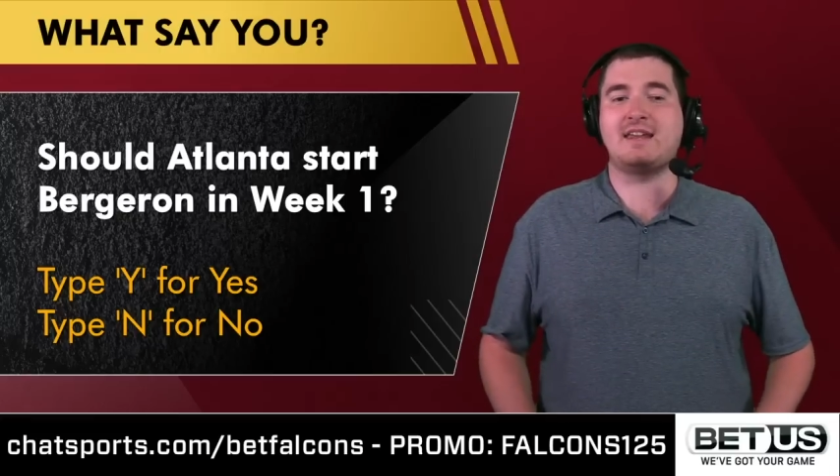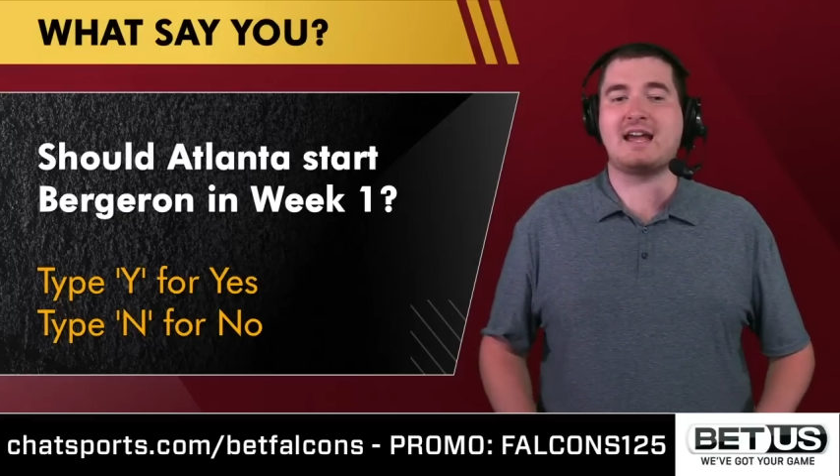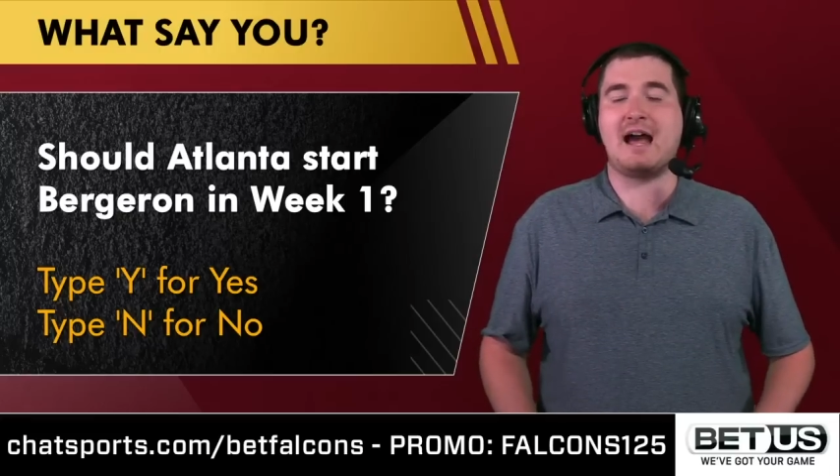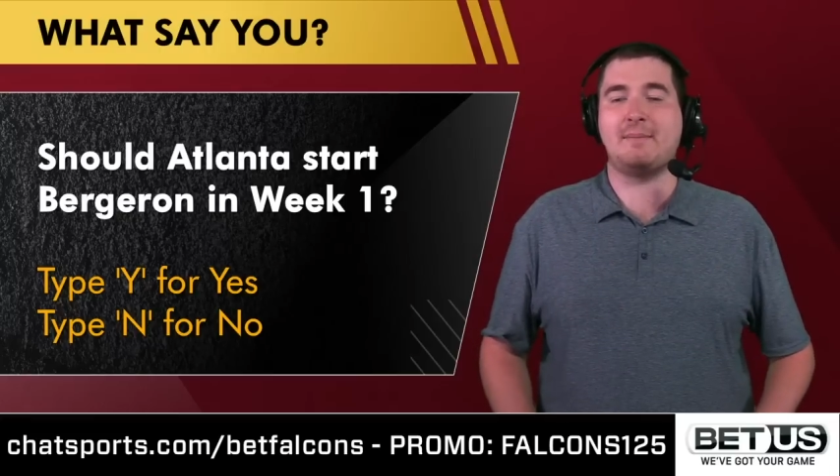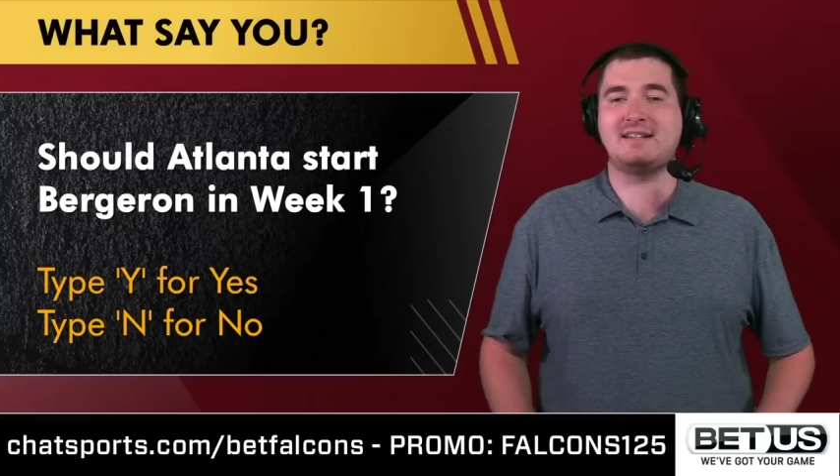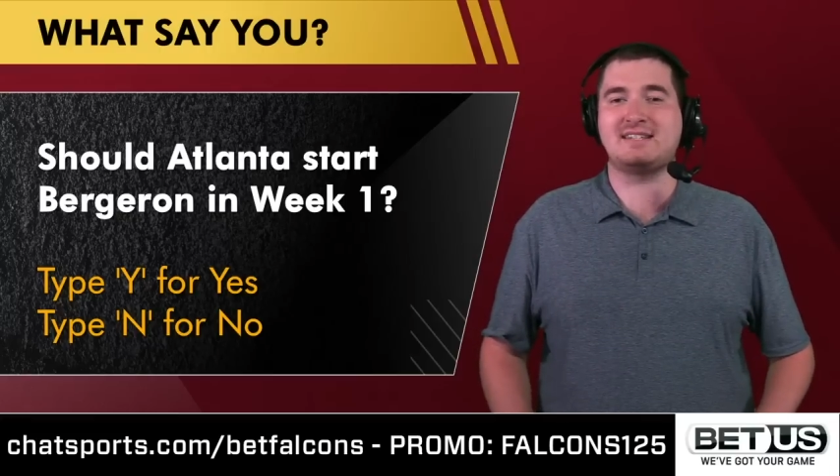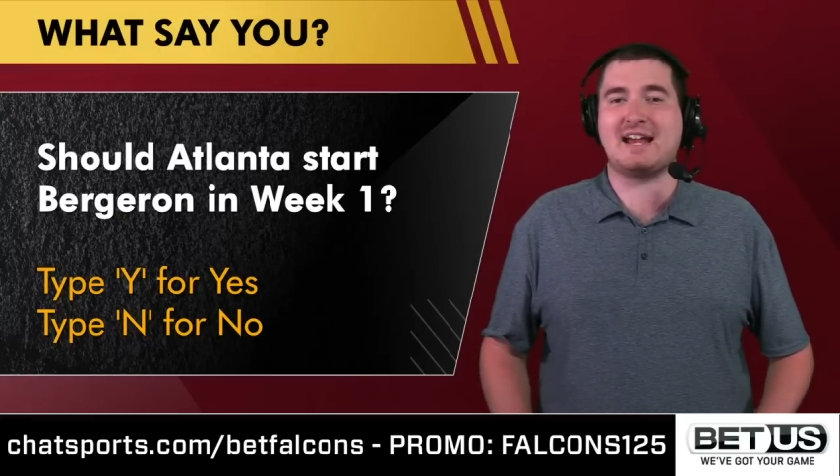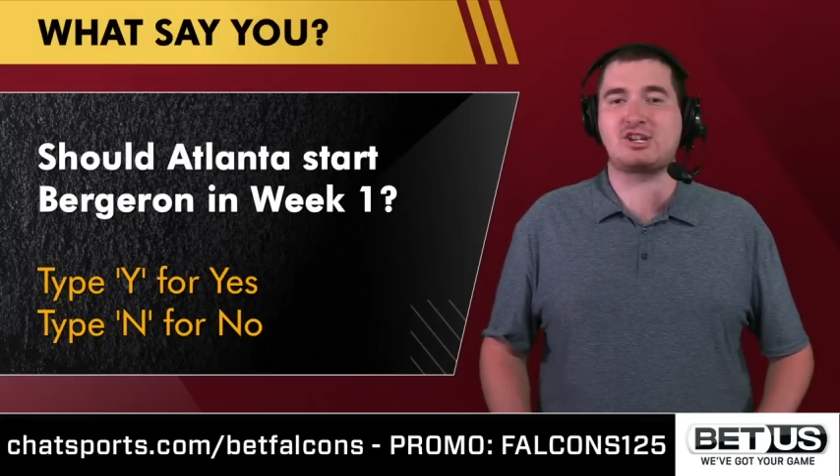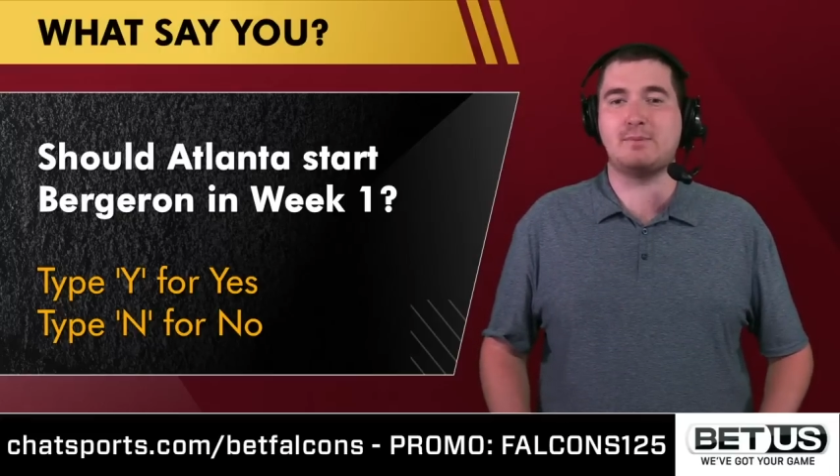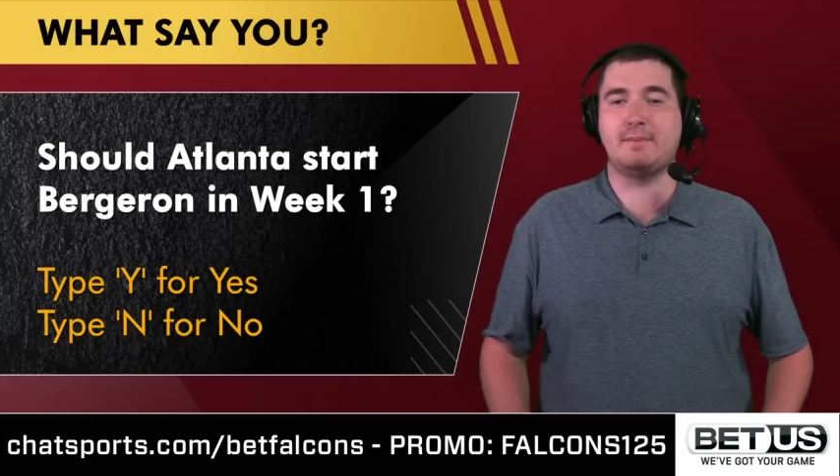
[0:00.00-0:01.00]
the comment
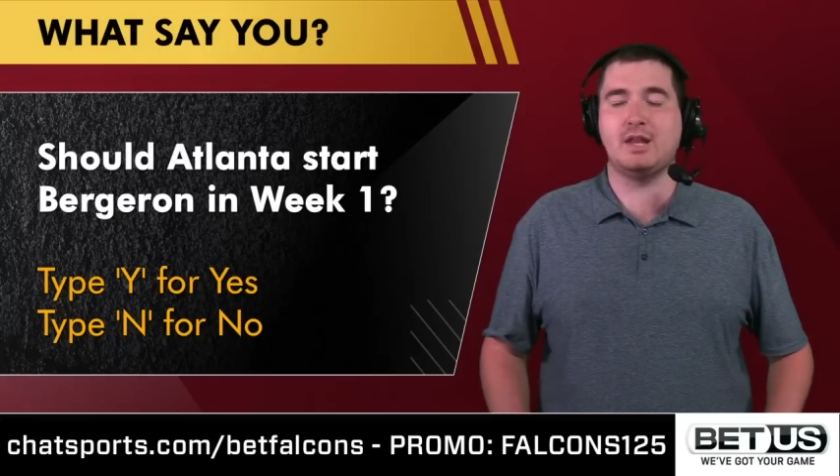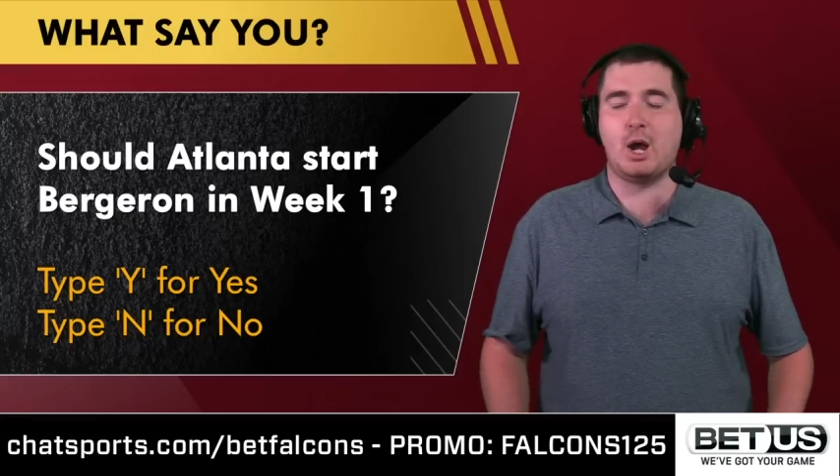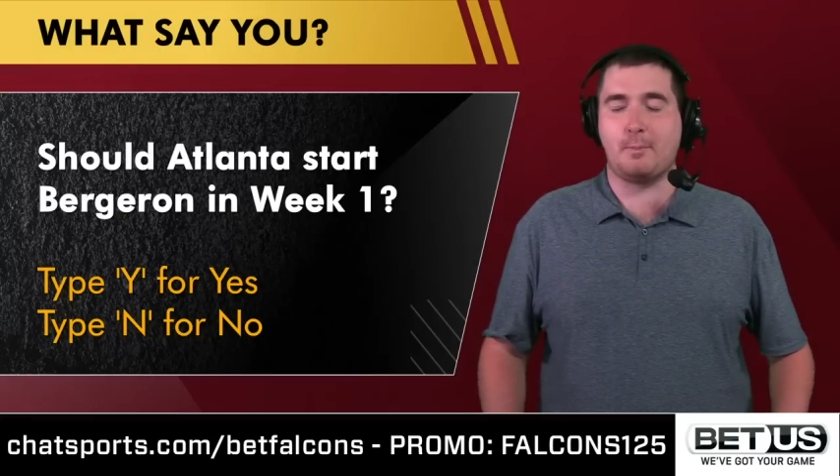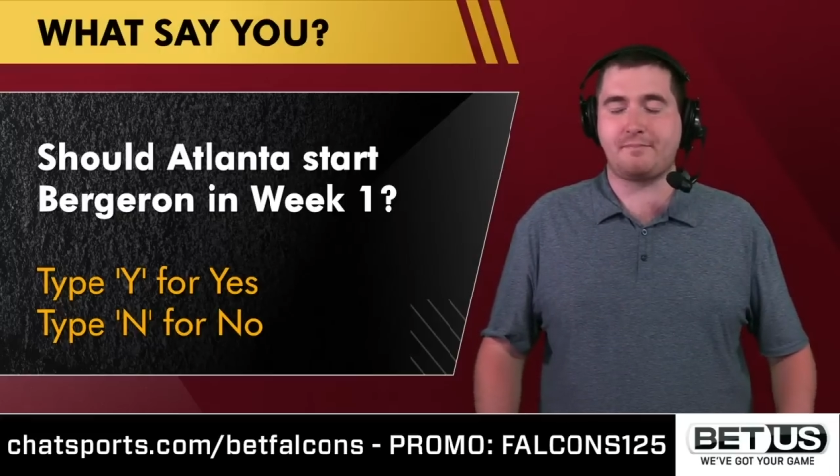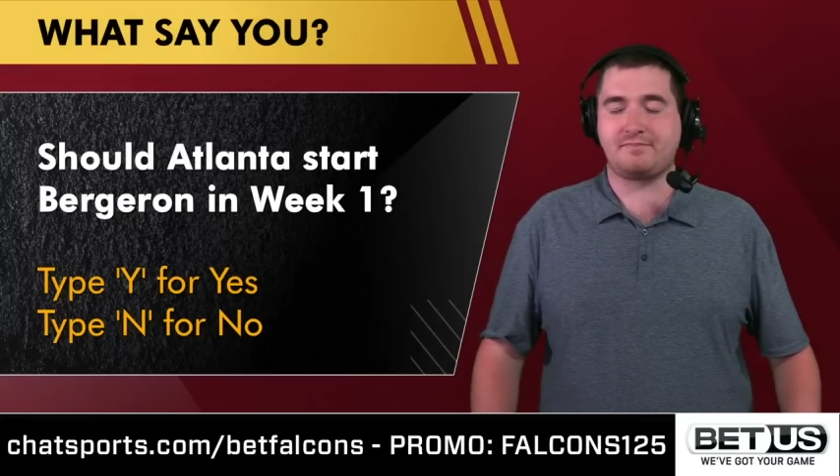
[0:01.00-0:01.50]
section below.